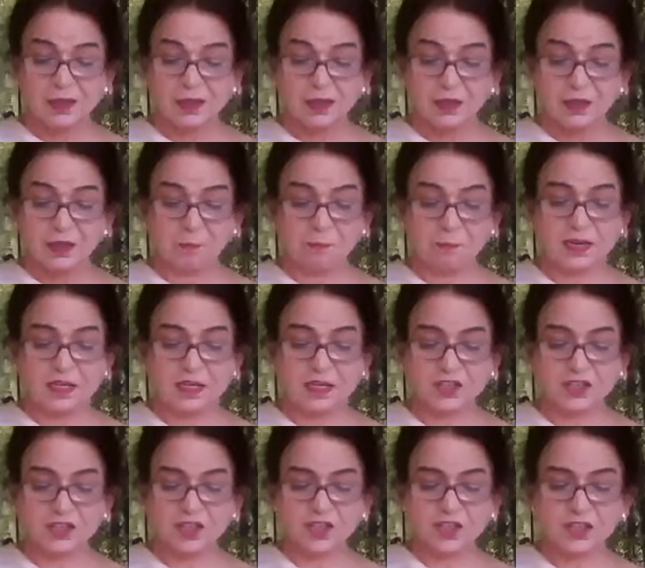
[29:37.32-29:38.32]
On the
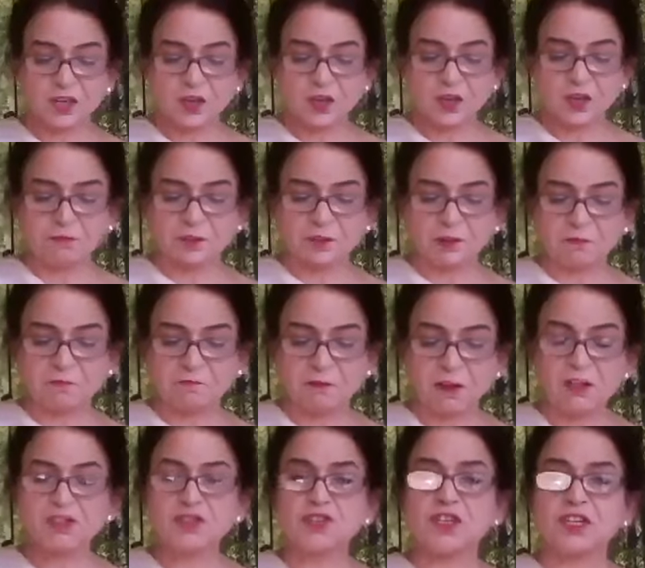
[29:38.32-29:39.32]
basis of the
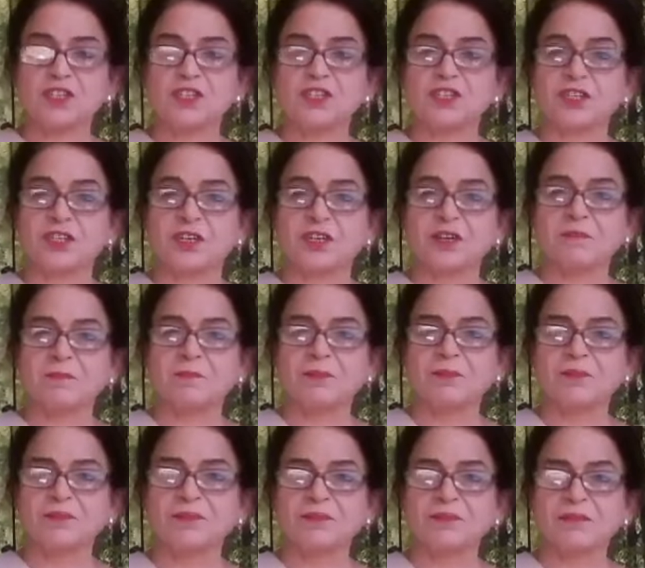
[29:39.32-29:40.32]
functions
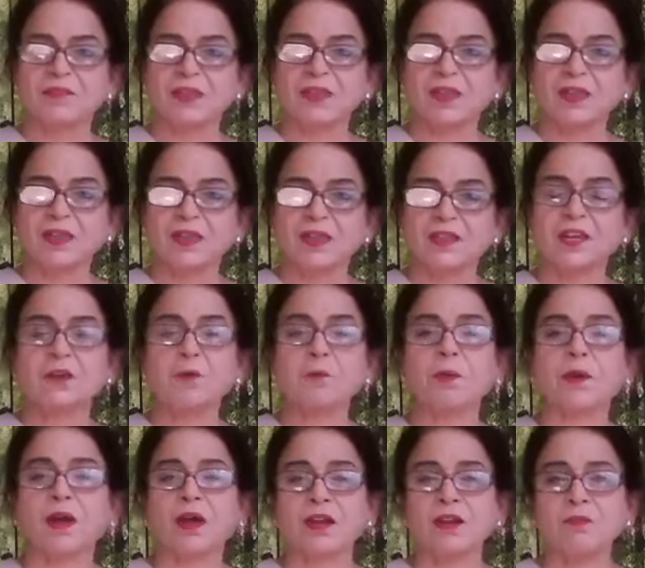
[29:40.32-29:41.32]
that pran